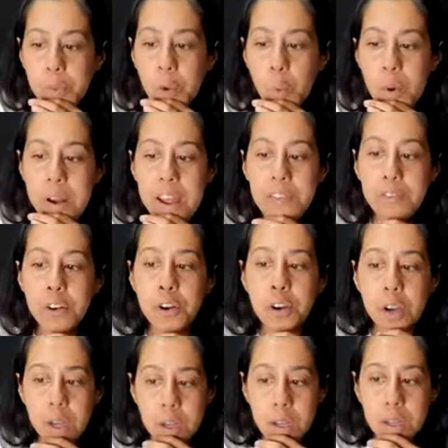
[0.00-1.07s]

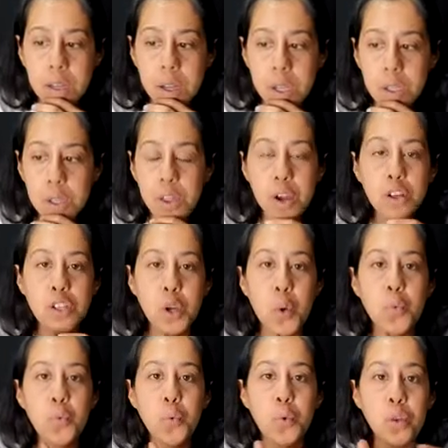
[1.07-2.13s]
whenever there's a
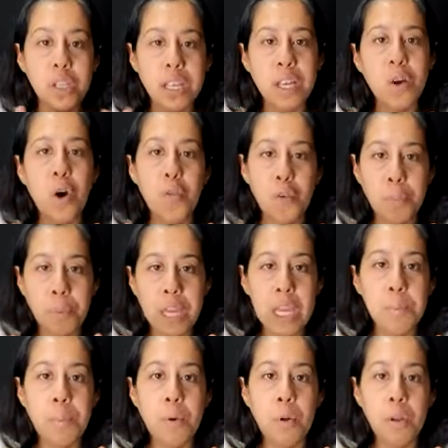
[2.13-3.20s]
ruling over
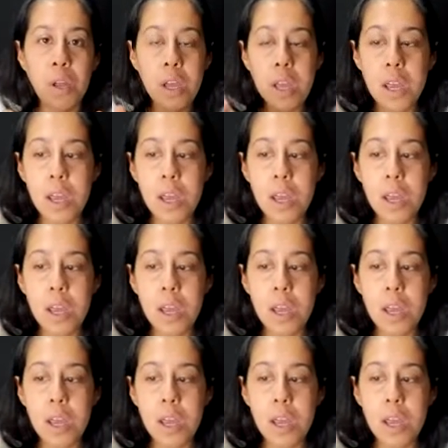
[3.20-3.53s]
people,